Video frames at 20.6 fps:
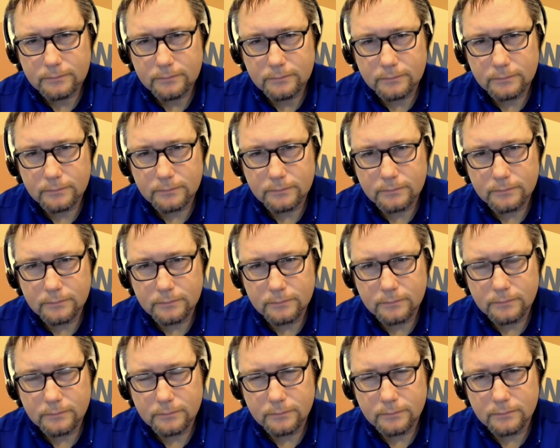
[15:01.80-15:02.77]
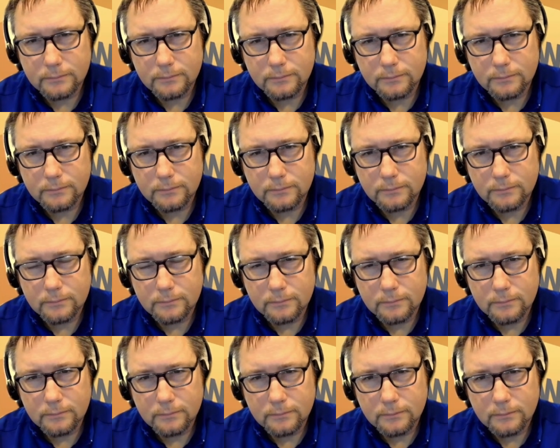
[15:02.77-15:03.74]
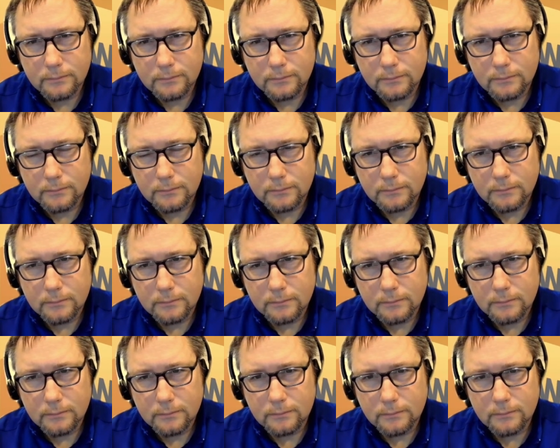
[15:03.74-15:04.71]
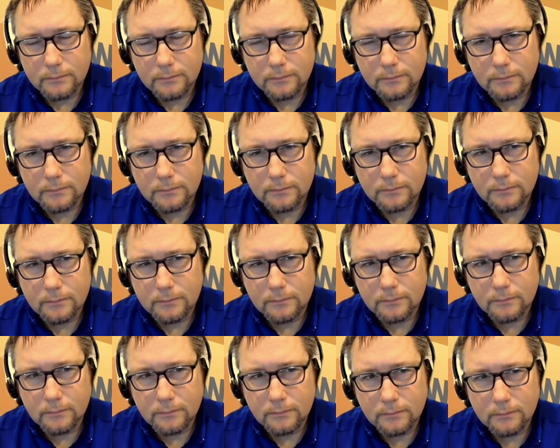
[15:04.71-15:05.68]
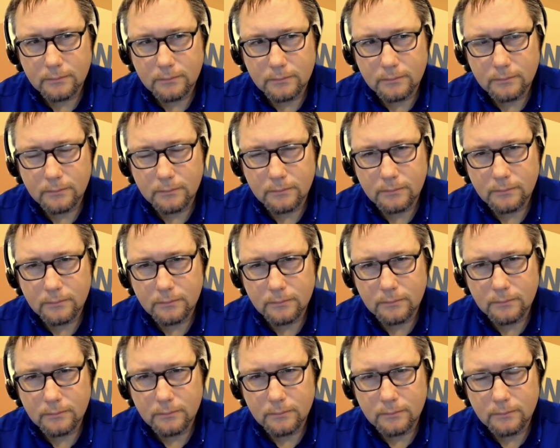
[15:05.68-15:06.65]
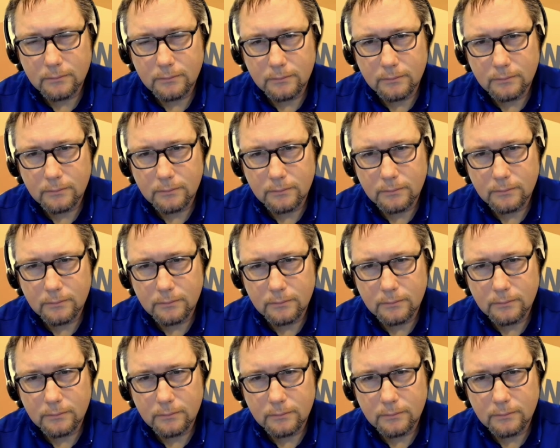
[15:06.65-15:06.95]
[no speech]